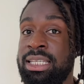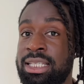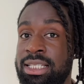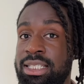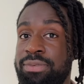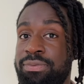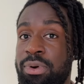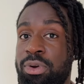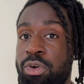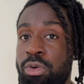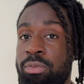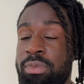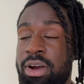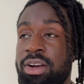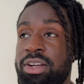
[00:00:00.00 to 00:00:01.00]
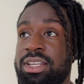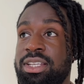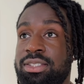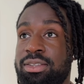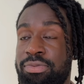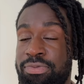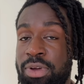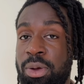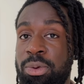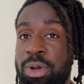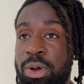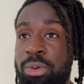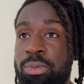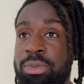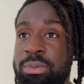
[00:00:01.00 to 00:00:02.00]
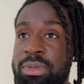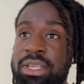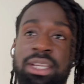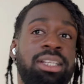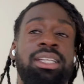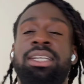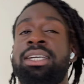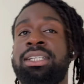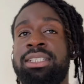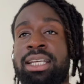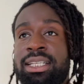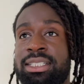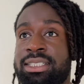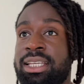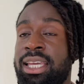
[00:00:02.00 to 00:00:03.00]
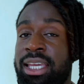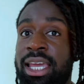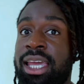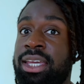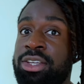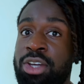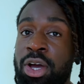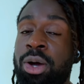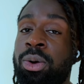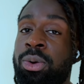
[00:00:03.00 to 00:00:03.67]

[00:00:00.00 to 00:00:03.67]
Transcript: ET phone home. Mark needs to phone home immediately and like say, hey, yo,